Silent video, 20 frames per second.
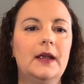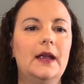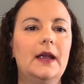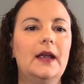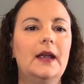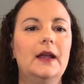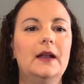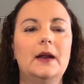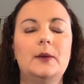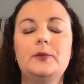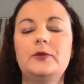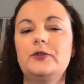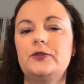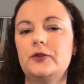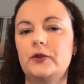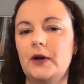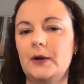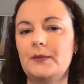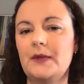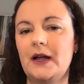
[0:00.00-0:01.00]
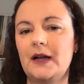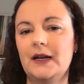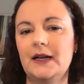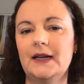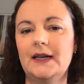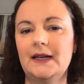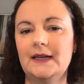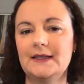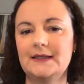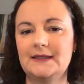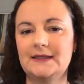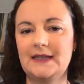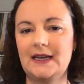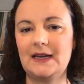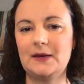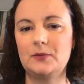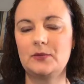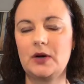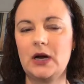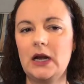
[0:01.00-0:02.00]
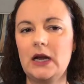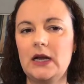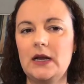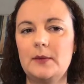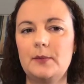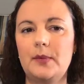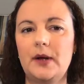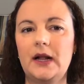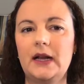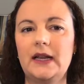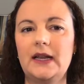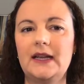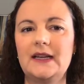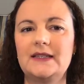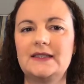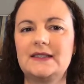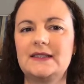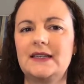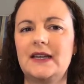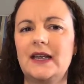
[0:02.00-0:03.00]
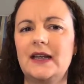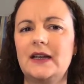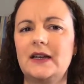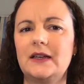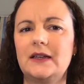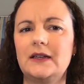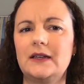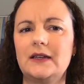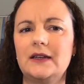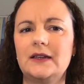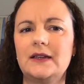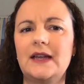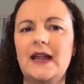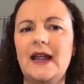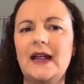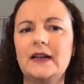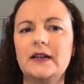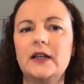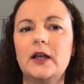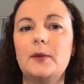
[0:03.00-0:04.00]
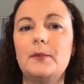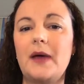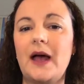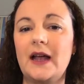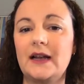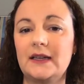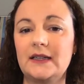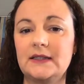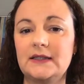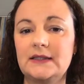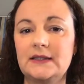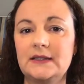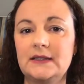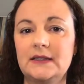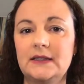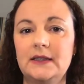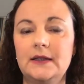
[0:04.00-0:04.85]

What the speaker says: and I'm sure I'm not going to get his name right, but it's Cancamagus.